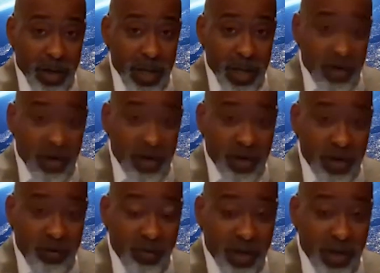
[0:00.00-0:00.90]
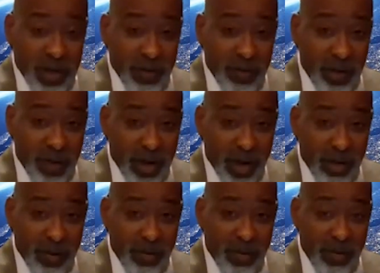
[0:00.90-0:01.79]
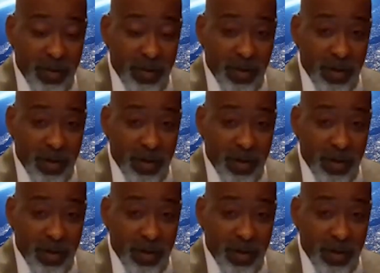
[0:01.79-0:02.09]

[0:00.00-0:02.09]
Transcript: leaders with different gifts